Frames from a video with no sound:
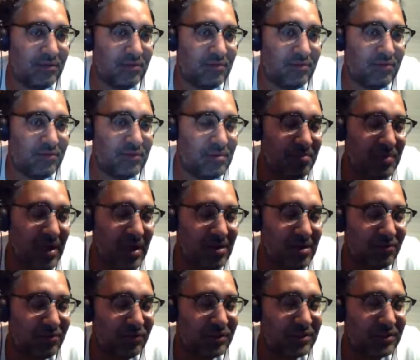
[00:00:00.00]
Finn Balor
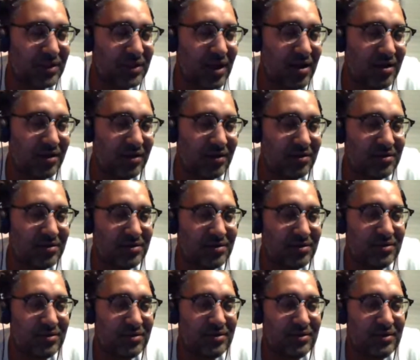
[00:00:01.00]
versus Kane.
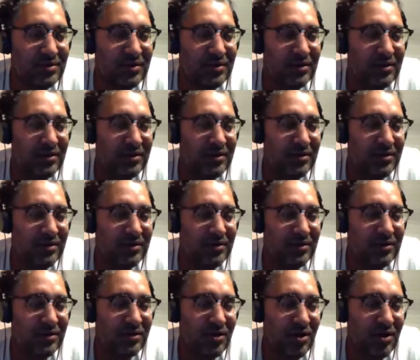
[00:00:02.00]

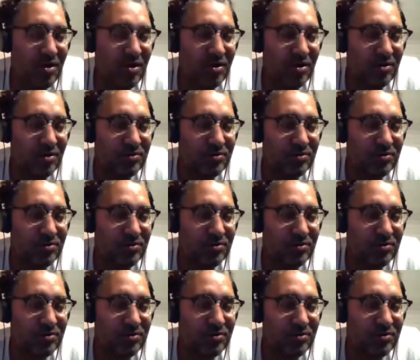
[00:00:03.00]
Oh.